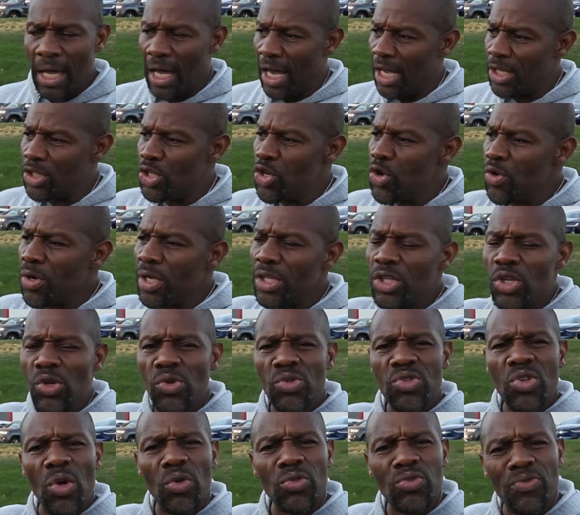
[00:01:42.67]
and you can
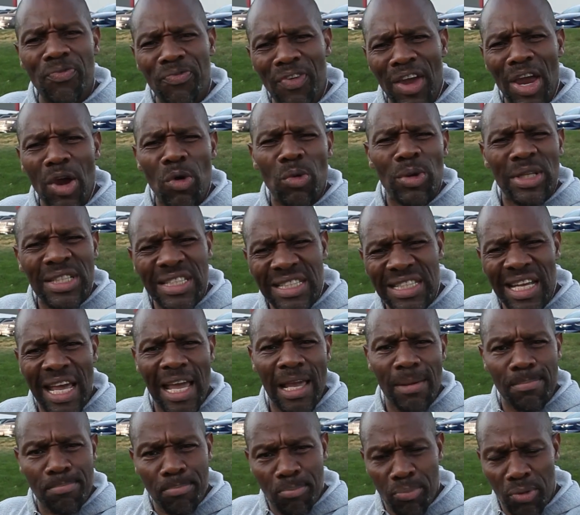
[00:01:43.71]
use those very
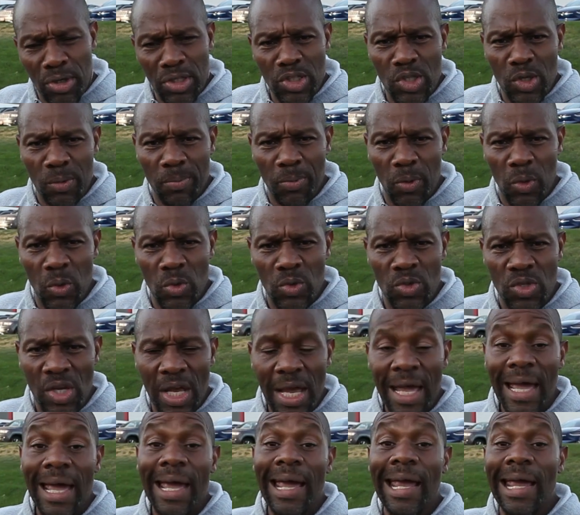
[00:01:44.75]
same principles
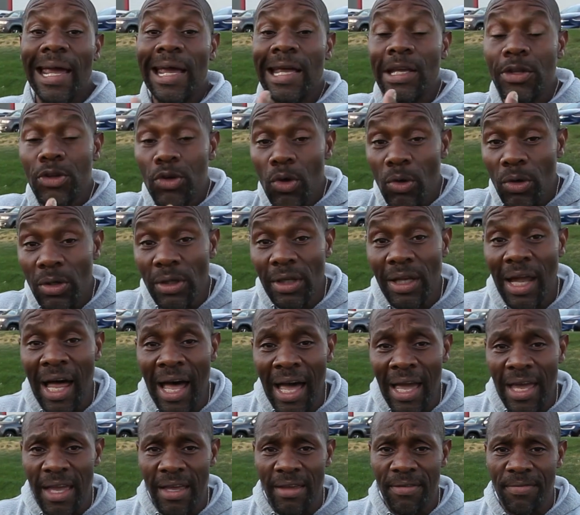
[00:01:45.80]
in your
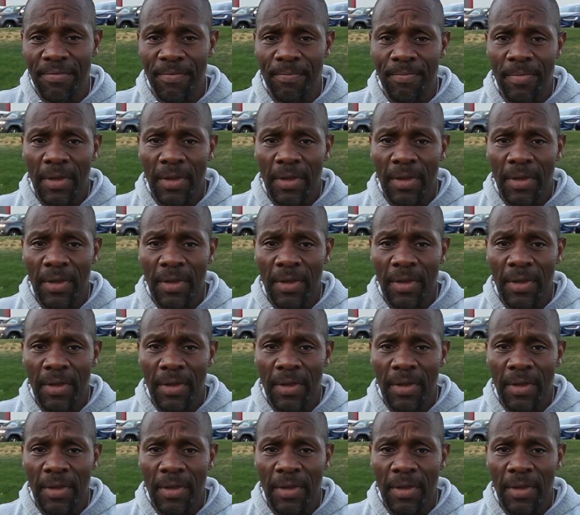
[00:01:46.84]
life